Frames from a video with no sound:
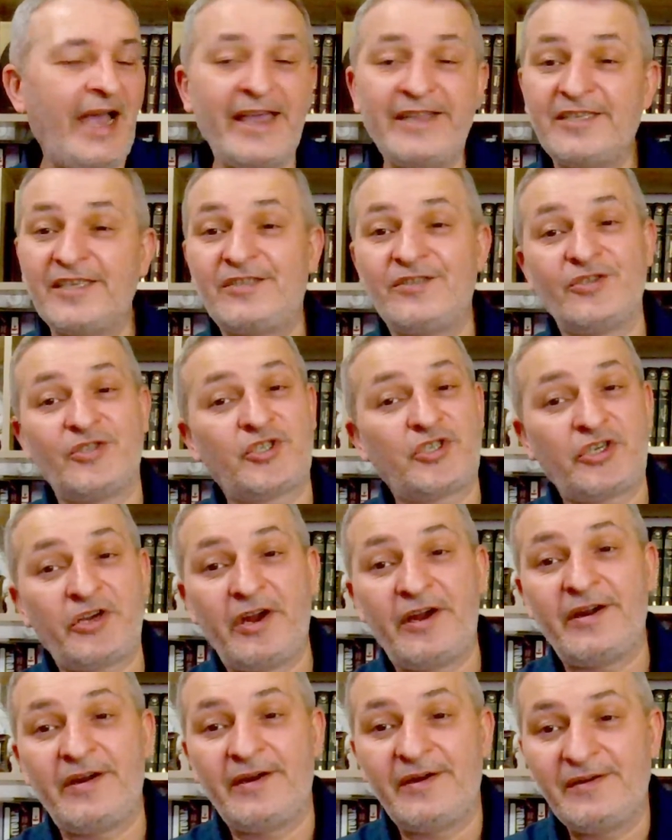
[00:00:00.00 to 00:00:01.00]
I did not
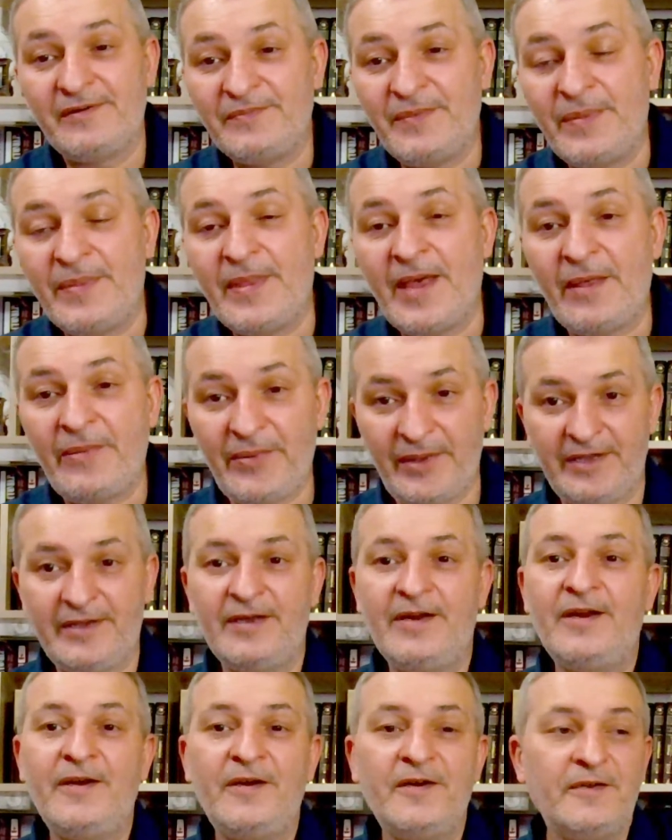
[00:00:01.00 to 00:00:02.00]
share nothing
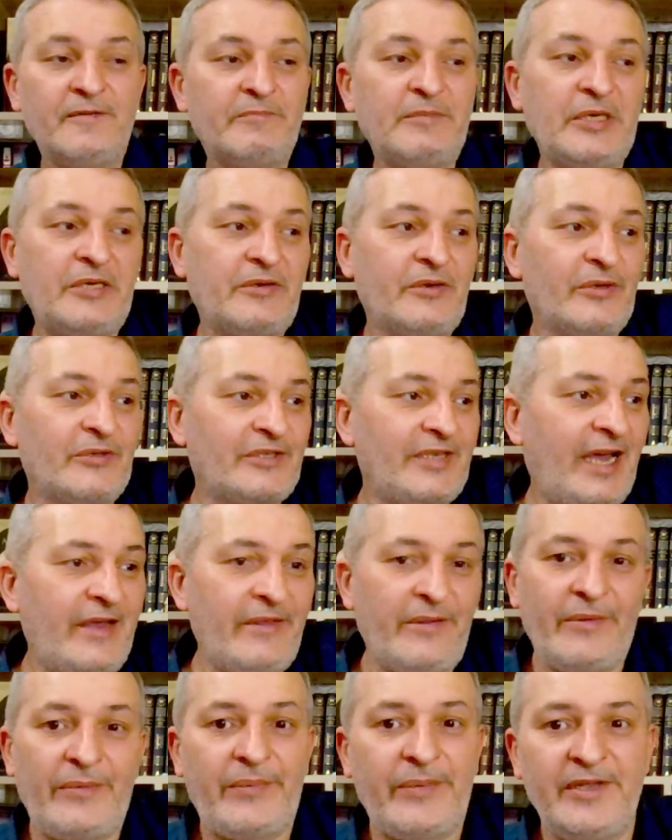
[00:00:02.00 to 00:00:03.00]
because I
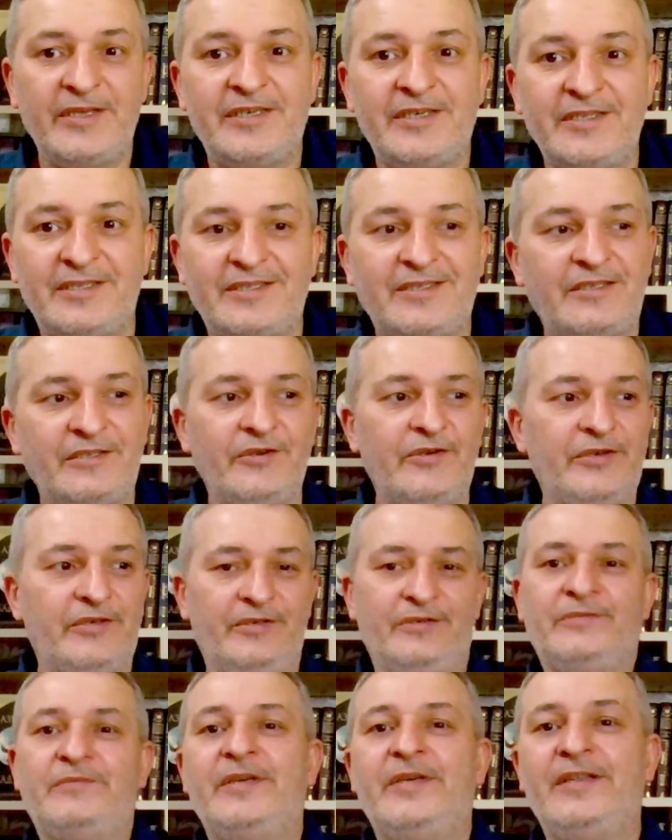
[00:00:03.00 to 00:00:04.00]
don't think it's
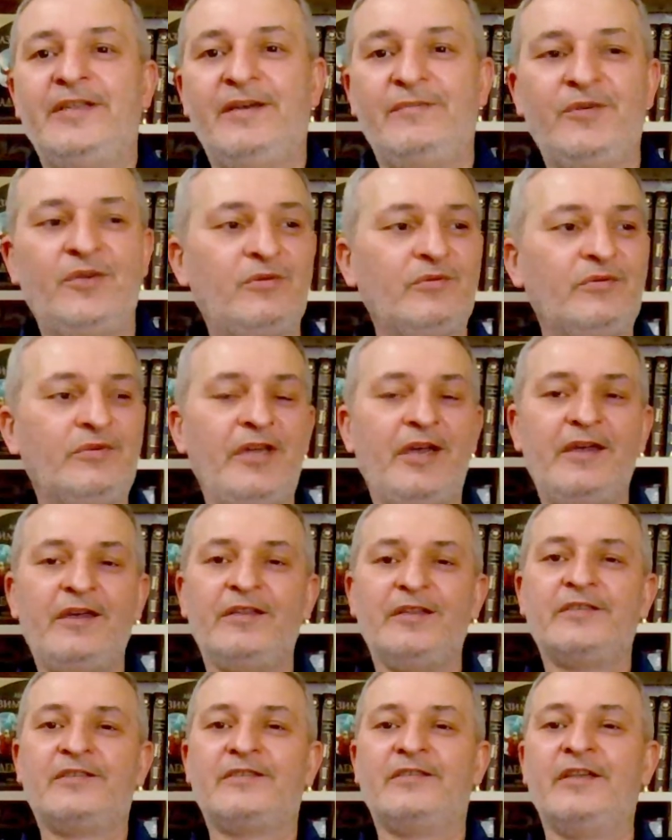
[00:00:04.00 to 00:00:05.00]
serious, man. I mean, who the
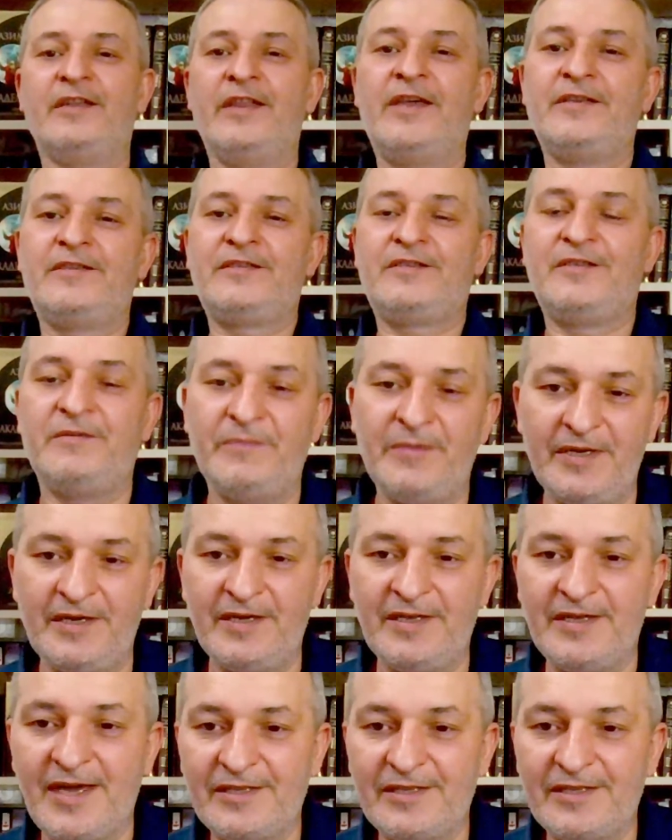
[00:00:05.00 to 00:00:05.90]
hell is Zelensky, man?